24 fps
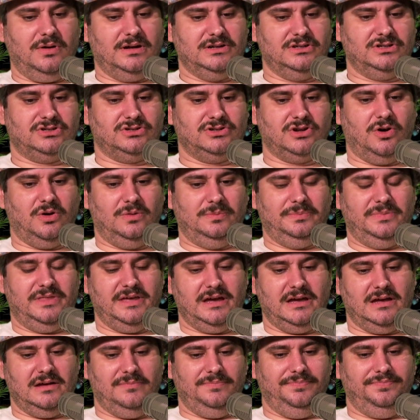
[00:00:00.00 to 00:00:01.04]
I just hope
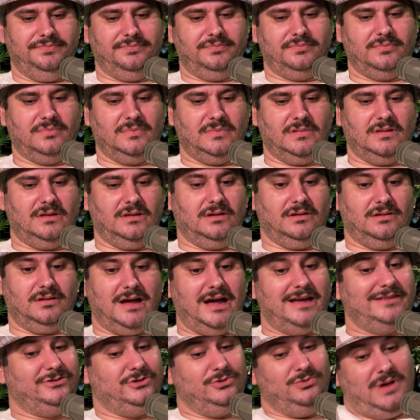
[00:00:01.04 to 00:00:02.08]
that
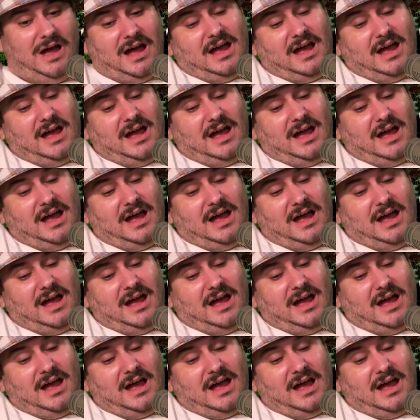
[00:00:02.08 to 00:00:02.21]
I do